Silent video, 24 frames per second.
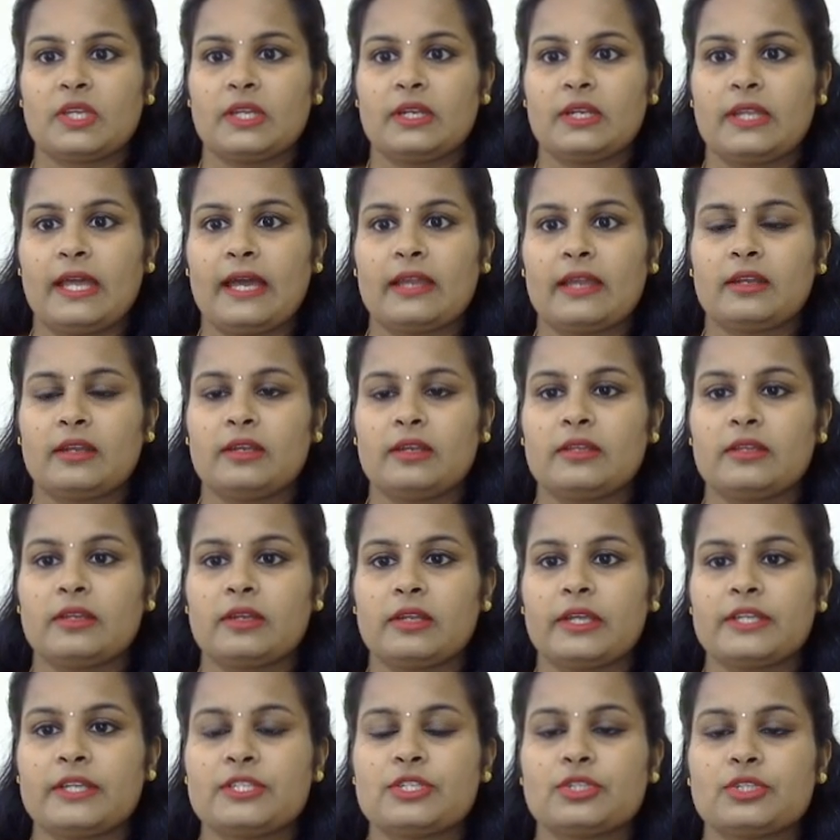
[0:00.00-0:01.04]
directly
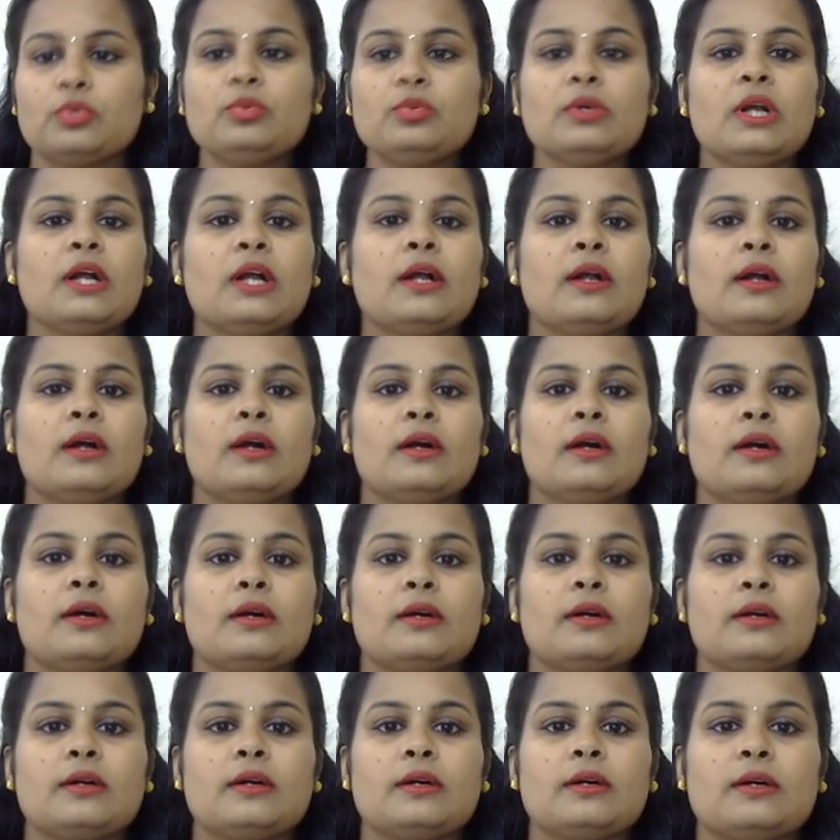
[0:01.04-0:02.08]
related to
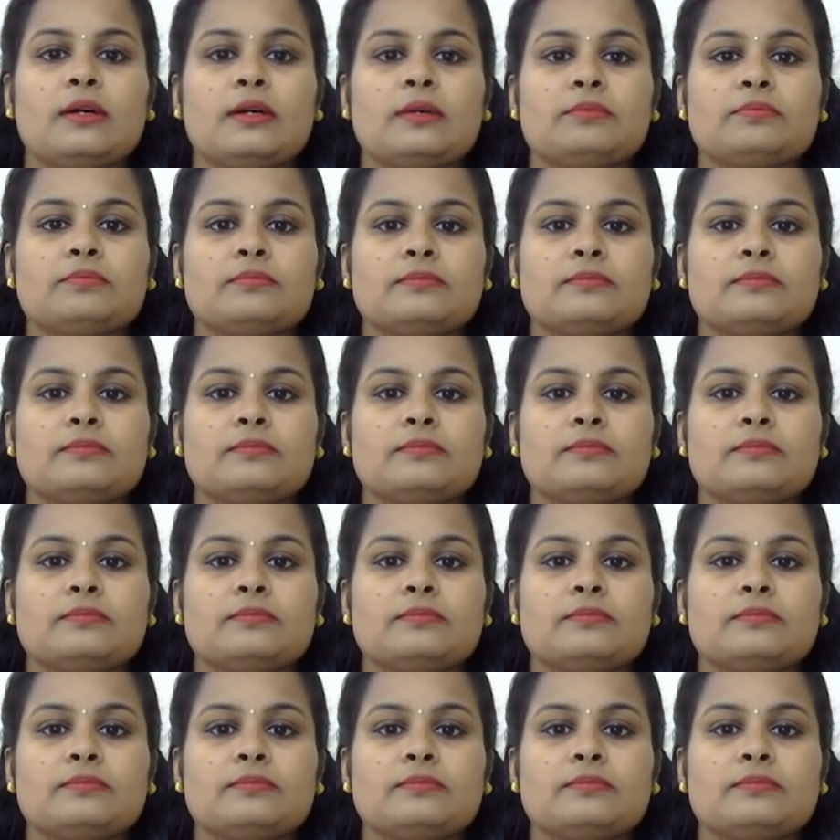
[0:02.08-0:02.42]
uh,